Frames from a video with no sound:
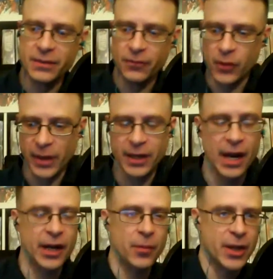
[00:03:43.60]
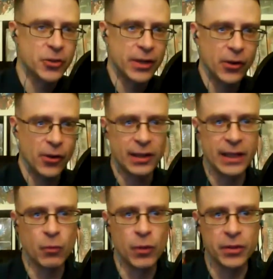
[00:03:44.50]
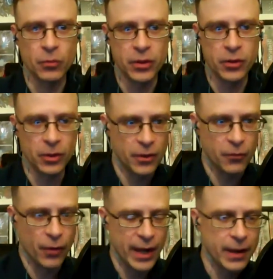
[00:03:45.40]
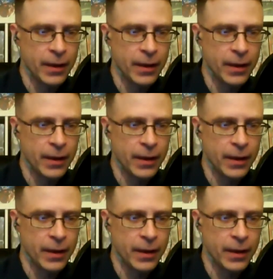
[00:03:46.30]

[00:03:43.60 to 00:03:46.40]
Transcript: filming a documentary currently with your good friend.